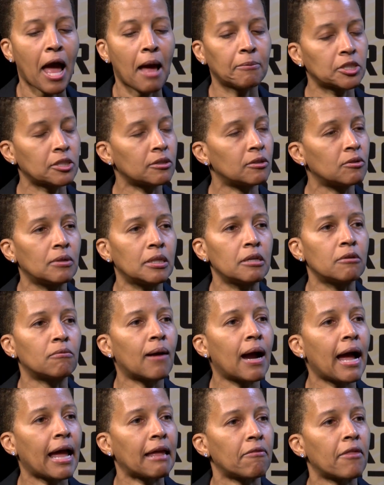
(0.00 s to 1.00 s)
absolutely
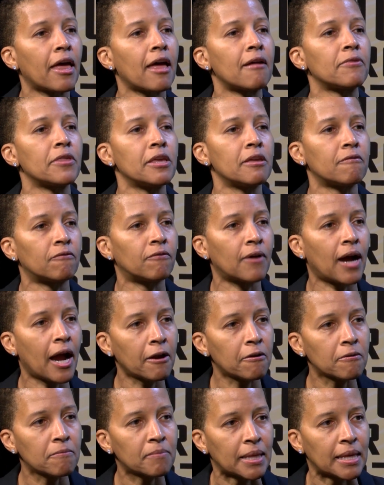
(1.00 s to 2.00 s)
right that the
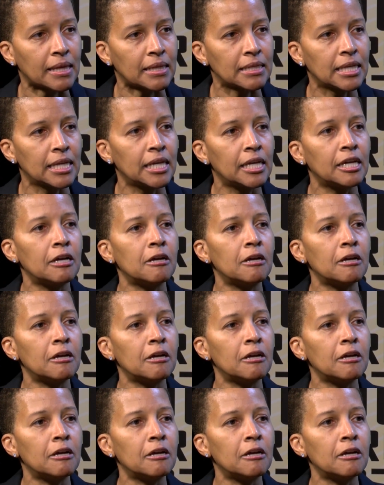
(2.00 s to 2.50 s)
environment